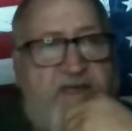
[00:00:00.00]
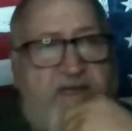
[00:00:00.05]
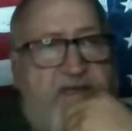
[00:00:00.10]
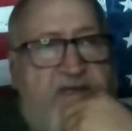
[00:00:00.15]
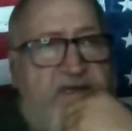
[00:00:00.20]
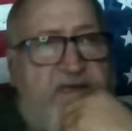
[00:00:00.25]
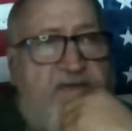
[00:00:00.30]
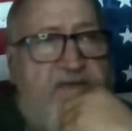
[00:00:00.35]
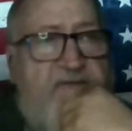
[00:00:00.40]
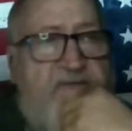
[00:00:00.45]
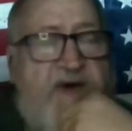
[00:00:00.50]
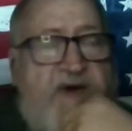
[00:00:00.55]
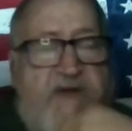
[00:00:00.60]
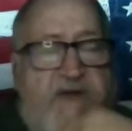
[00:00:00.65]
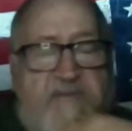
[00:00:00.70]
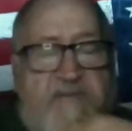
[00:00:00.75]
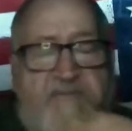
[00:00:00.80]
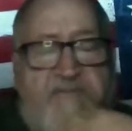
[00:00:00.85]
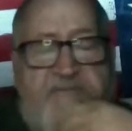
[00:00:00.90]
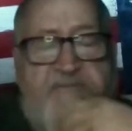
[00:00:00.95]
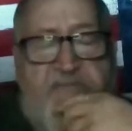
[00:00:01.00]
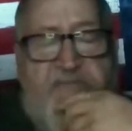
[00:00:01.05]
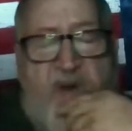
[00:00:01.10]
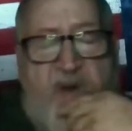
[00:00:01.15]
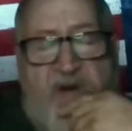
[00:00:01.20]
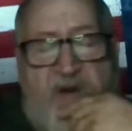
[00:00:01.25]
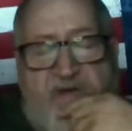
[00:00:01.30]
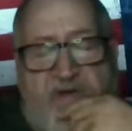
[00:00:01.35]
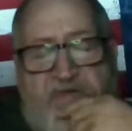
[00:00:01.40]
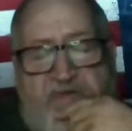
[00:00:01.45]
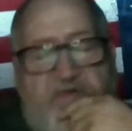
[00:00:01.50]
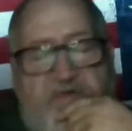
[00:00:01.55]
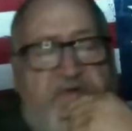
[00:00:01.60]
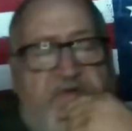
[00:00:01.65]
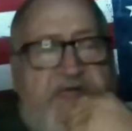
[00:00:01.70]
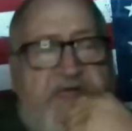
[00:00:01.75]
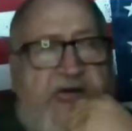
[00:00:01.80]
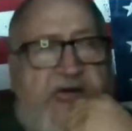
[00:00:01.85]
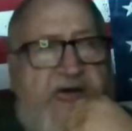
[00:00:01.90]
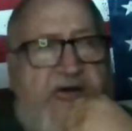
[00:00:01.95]
of how to burn through
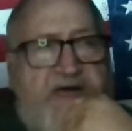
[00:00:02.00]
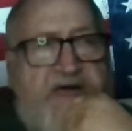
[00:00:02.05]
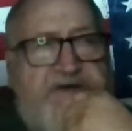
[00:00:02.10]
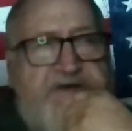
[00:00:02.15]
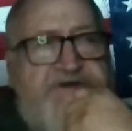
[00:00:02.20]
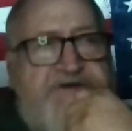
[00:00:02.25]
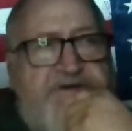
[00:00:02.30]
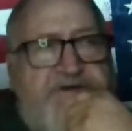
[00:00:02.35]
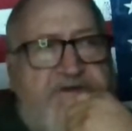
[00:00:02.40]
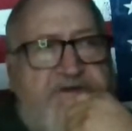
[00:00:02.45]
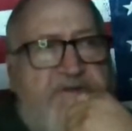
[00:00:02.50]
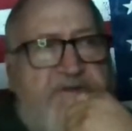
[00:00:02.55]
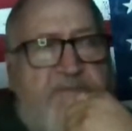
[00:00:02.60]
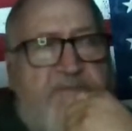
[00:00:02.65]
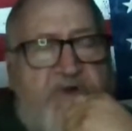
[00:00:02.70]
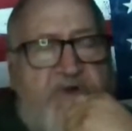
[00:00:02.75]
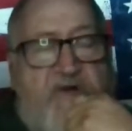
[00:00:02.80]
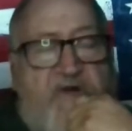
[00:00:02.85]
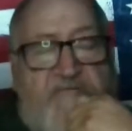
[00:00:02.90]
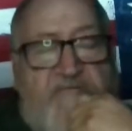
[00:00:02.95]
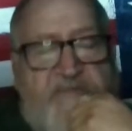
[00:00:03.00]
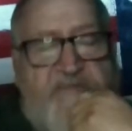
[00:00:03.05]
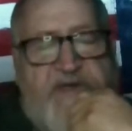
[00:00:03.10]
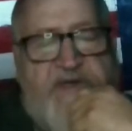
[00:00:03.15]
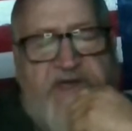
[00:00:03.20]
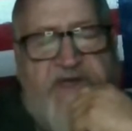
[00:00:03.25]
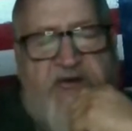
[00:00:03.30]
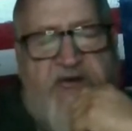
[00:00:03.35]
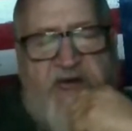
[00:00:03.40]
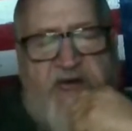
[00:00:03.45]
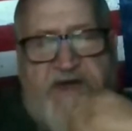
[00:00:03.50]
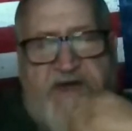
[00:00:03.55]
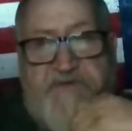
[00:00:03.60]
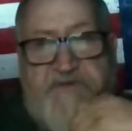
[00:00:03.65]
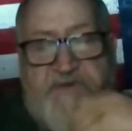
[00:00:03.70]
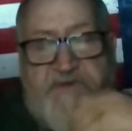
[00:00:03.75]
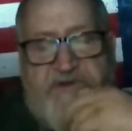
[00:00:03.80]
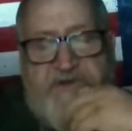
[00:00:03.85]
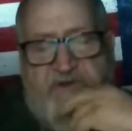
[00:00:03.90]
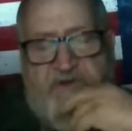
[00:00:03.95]
cash, government
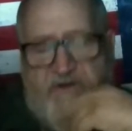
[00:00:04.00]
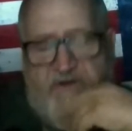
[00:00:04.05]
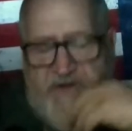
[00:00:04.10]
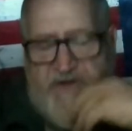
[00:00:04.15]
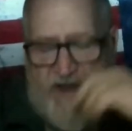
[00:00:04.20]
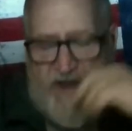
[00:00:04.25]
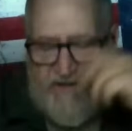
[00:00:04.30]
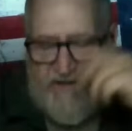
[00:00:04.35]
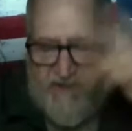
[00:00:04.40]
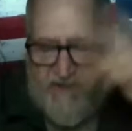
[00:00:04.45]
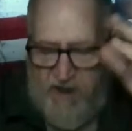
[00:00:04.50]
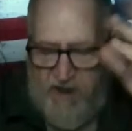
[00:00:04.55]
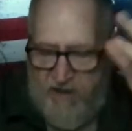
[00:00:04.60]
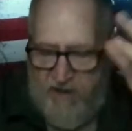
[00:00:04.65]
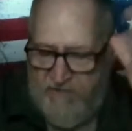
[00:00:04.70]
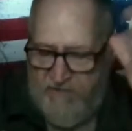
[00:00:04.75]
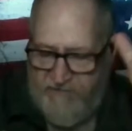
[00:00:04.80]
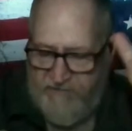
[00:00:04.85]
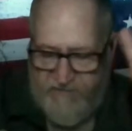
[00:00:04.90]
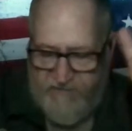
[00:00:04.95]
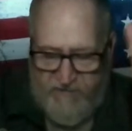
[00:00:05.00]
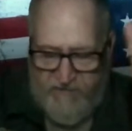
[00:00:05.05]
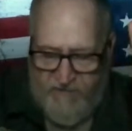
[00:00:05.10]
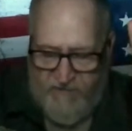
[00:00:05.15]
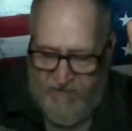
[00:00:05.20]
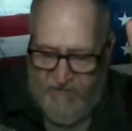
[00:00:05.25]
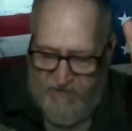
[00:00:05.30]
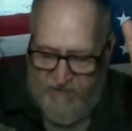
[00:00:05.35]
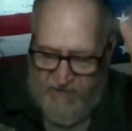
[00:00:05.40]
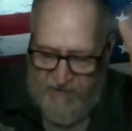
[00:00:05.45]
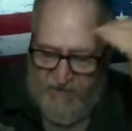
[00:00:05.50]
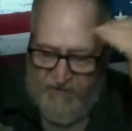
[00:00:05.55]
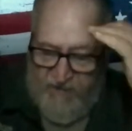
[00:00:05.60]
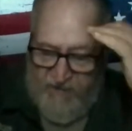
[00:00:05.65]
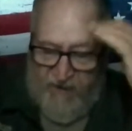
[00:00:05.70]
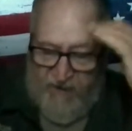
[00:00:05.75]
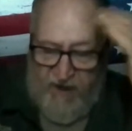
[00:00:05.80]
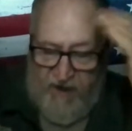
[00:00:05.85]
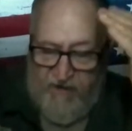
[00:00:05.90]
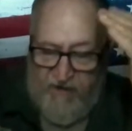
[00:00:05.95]
cash, which is our tax dollars.
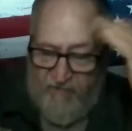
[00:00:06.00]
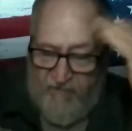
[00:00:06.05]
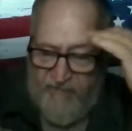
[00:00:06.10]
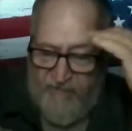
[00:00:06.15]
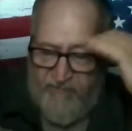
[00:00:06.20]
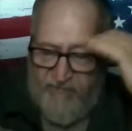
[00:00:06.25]
I don't